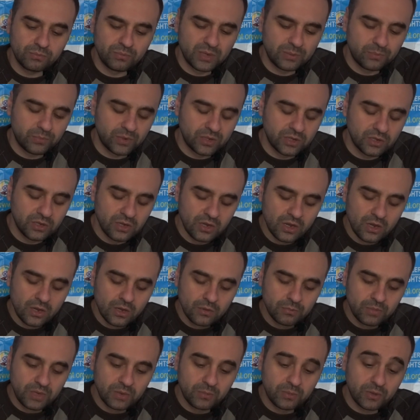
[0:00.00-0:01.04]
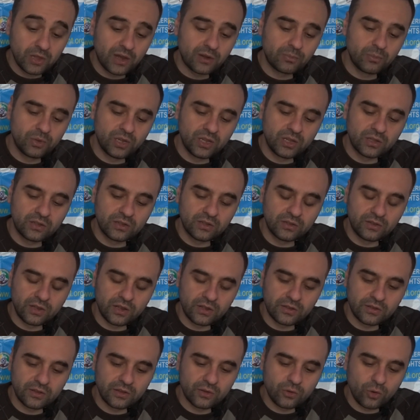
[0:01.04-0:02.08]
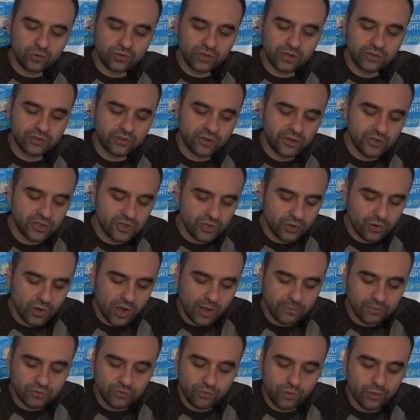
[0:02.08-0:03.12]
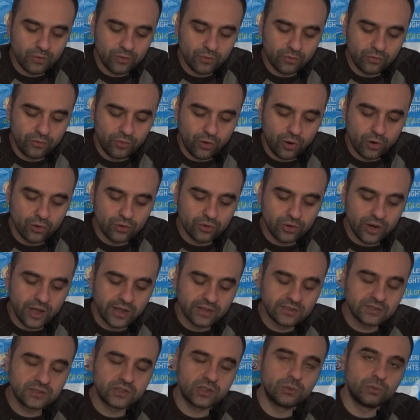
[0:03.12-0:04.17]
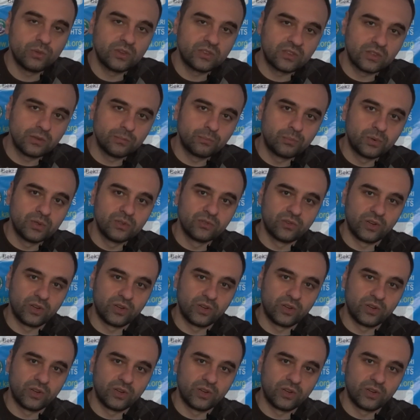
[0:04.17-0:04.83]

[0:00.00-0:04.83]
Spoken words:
People are being detained in concentration camps for extremely simple